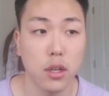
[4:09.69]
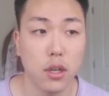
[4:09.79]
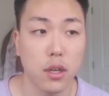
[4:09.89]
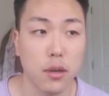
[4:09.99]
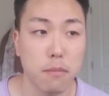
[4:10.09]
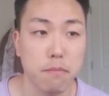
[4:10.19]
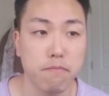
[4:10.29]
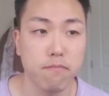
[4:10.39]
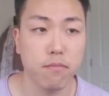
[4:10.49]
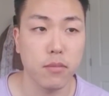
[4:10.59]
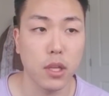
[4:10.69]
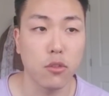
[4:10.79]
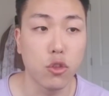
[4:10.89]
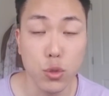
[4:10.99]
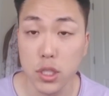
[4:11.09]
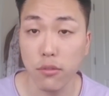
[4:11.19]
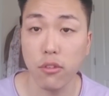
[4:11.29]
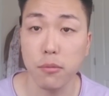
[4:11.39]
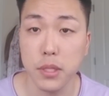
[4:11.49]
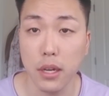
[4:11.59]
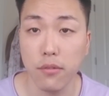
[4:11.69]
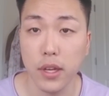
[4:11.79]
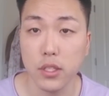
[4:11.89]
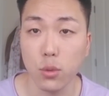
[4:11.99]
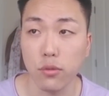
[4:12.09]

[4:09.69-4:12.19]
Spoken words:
do suffer from side effects,